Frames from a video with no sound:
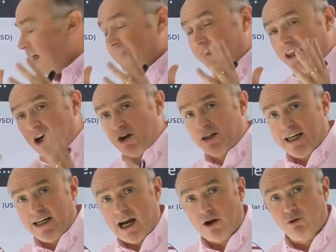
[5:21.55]

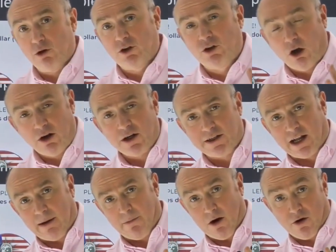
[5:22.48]
$1,300
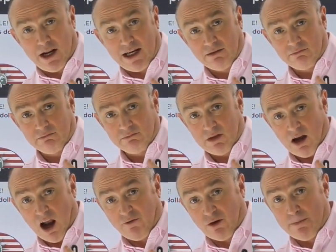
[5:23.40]
that I'm owning,
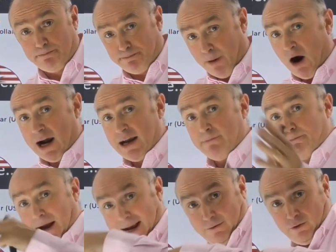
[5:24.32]
I've got to buy
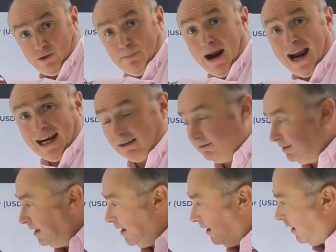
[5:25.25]
pounds back,
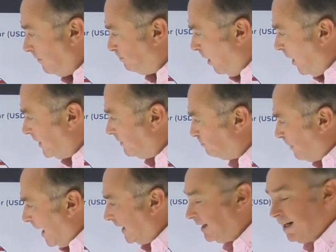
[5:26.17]
and I buy them
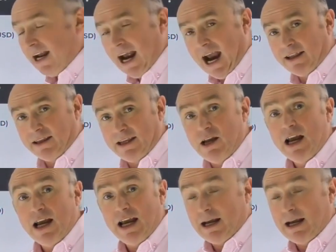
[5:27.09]
back at the